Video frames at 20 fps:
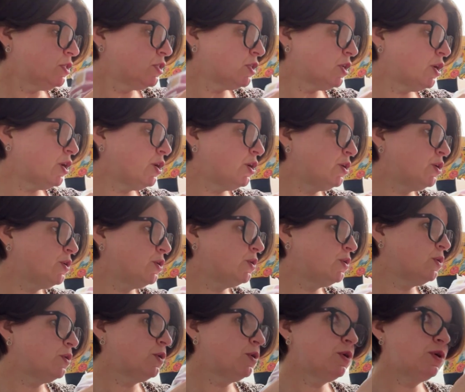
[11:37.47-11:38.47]

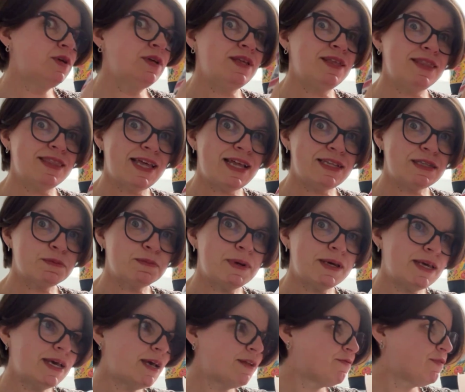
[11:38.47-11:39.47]
So that's
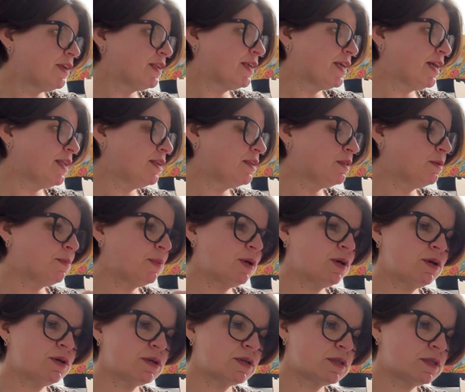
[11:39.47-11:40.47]
my advent calendar
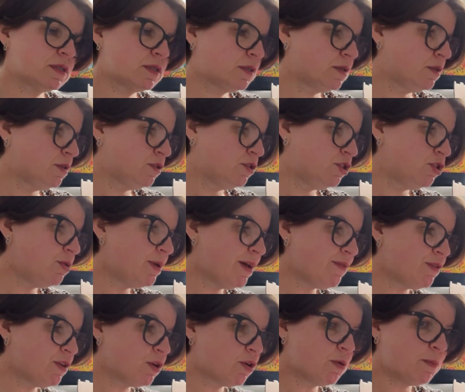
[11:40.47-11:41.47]
box. Do
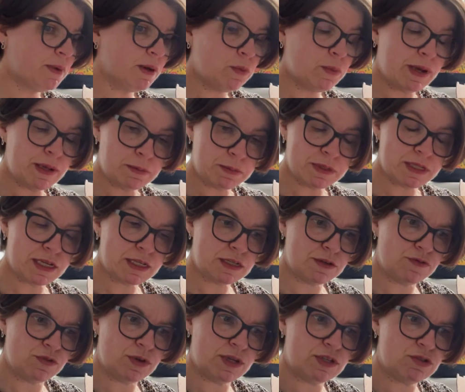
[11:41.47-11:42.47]
have a look on my
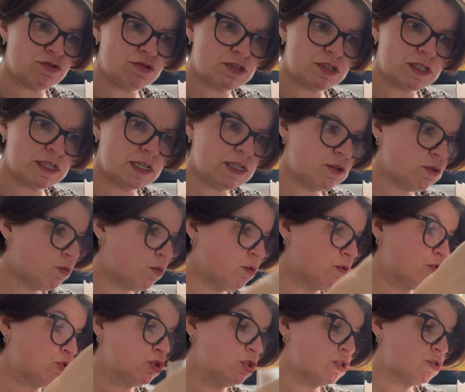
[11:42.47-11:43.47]
website if you're interested,
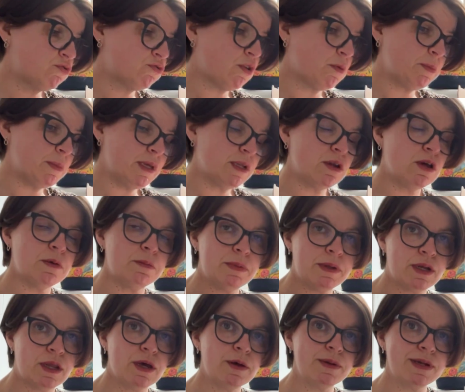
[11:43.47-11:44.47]
or just drop me a note
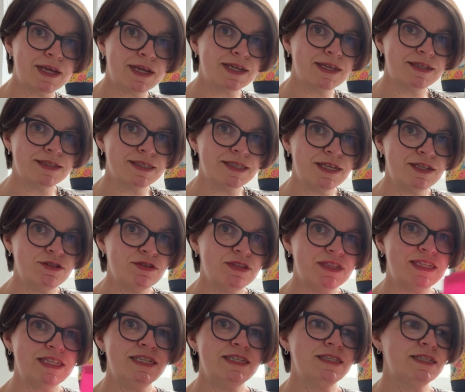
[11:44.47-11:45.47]
below and I can send you
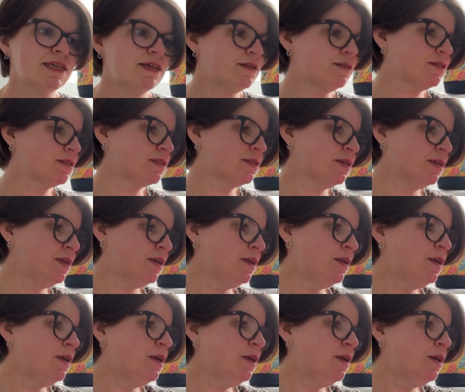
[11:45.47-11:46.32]
the details.